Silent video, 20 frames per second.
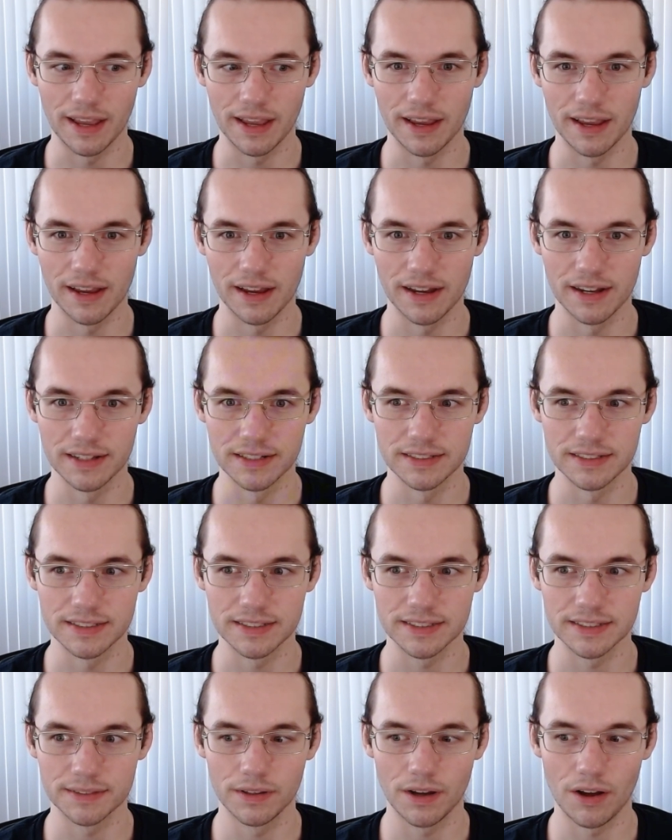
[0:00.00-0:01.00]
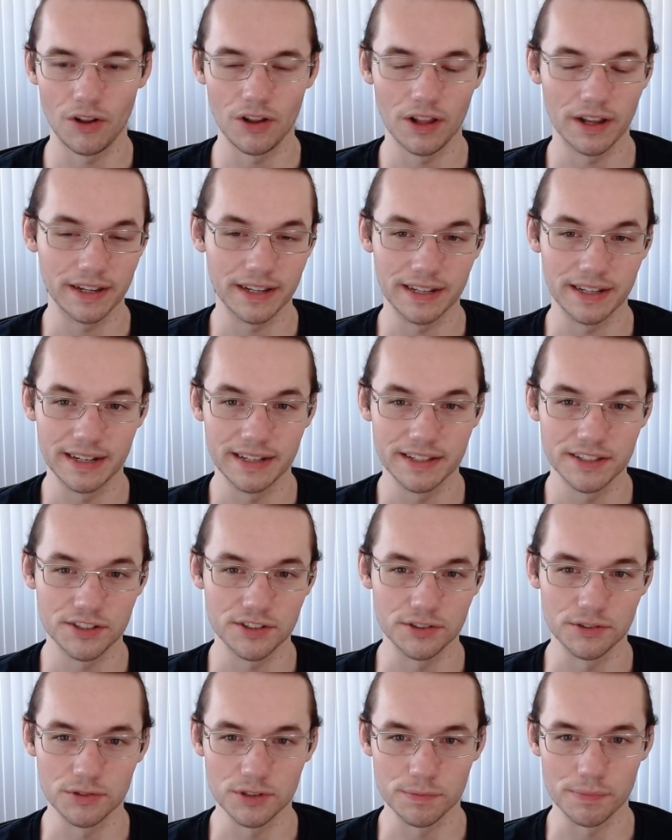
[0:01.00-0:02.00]
and all I could get
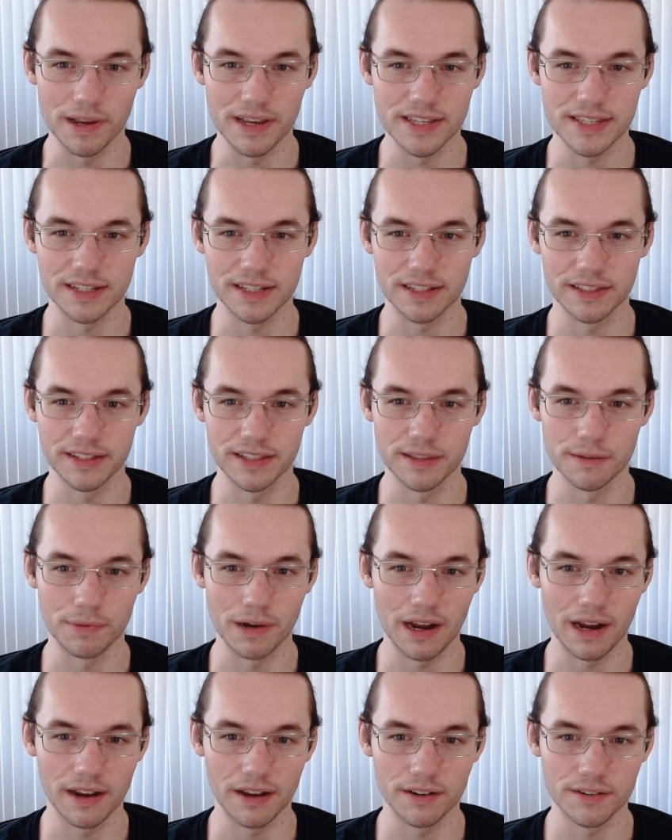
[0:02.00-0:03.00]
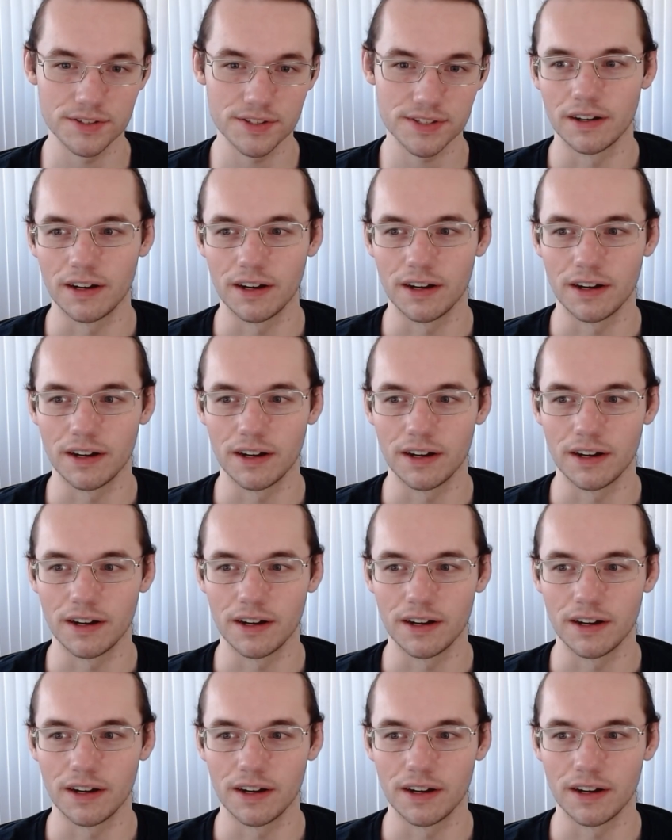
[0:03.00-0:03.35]
into was basically the BIOS.